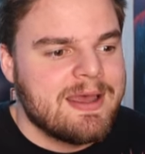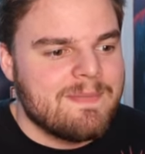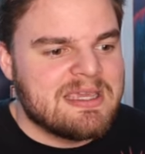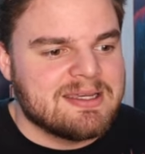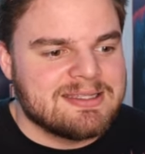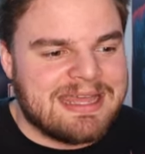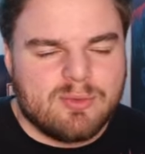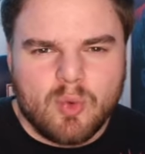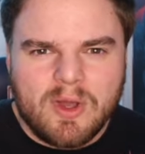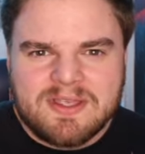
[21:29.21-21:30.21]
Because I
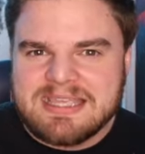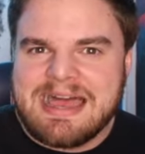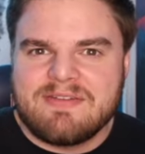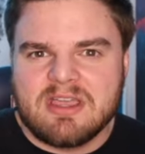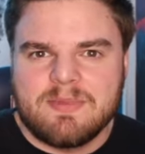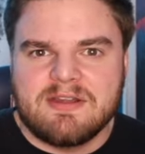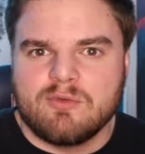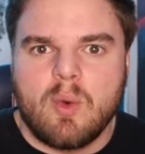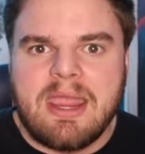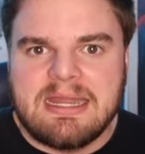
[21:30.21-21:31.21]
was having a bit
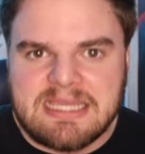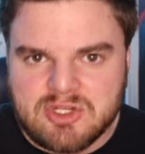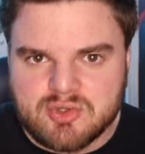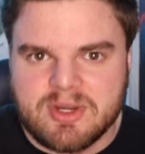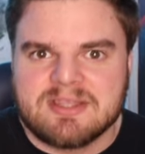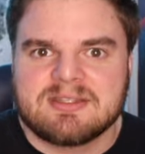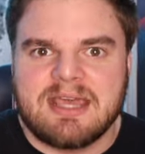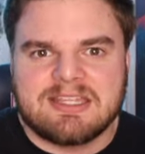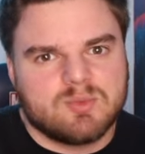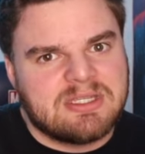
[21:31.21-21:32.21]
of waning interest
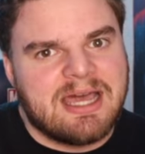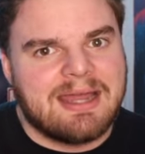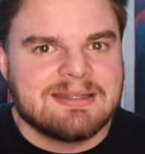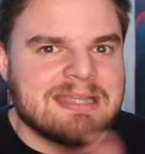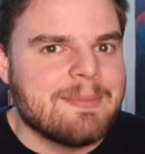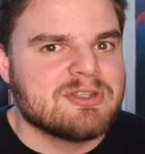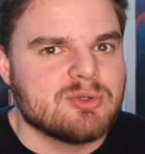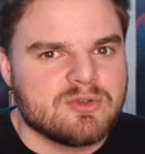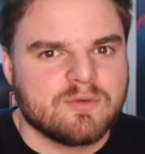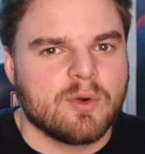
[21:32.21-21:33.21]
as we got into
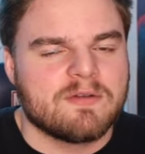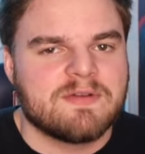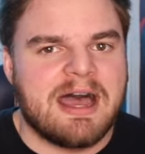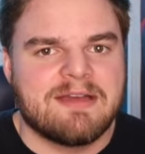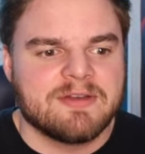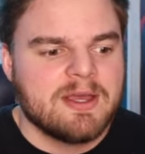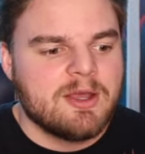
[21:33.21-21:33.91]
episodes 4 and 5.